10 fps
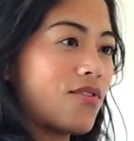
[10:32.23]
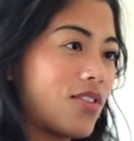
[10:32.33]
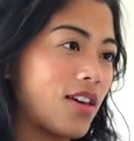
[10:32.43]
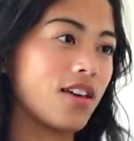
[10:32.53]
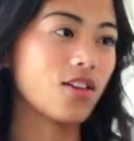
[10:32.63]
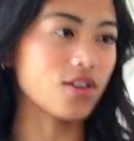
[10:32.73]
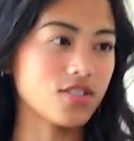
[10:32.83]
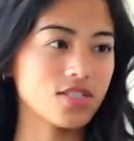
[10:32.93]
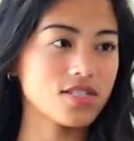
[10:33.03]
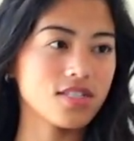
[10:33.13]
I feel like it
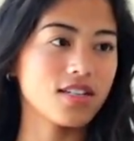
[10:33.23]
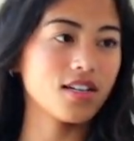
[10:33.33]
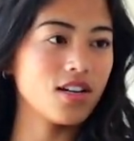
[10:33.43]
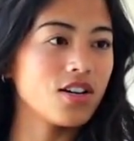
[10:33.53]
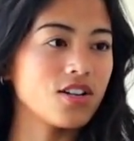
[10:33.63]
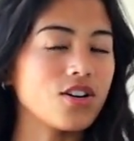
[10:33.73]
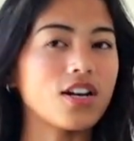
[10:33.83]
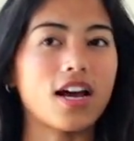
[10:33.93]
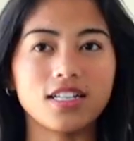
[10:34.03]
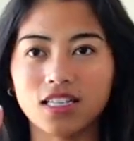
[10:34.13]
looks
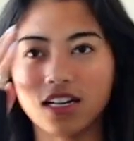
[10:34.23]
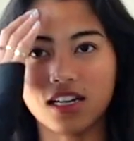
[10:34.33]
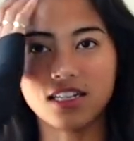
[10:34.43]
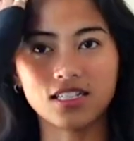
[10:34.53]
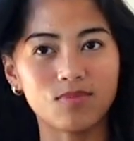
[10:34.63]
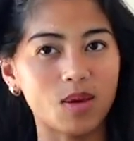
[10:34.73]
good as it is.